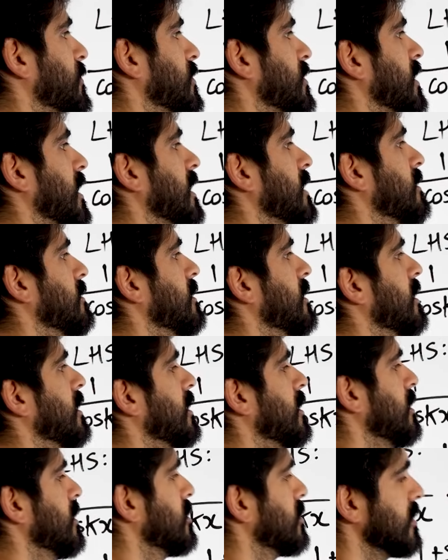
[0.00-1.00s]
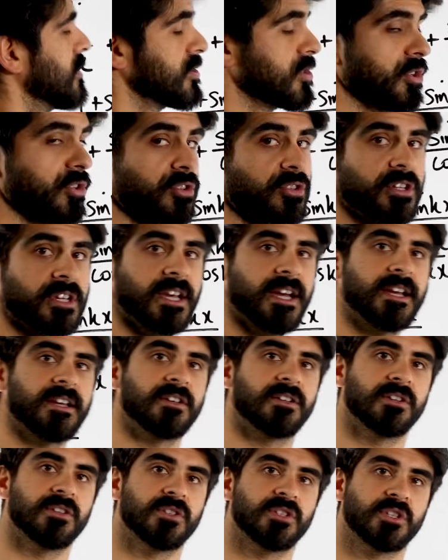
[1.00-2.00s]
okay? So this is a
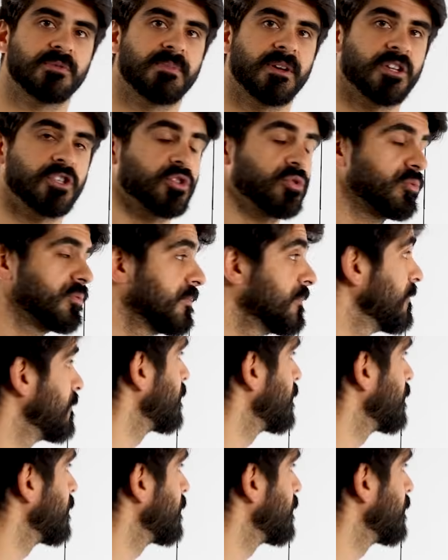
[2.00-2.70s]
Lungang special.